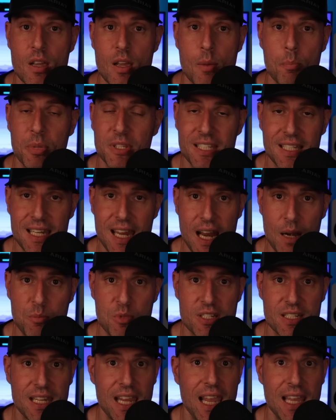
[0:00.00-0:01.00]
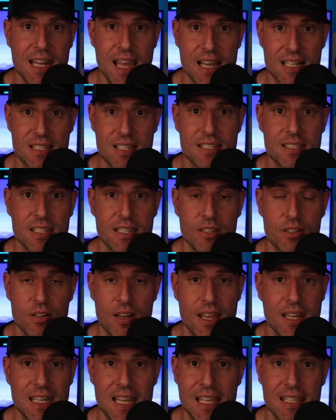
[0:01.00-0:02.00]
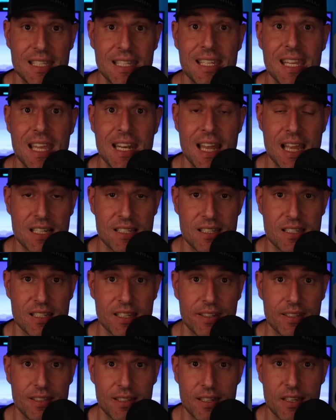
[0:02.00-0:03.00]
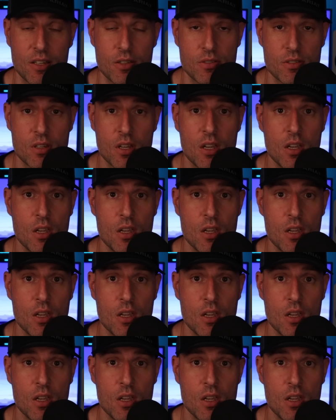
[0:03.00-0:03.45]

but the cameras can't access the internet and they can't access anything else.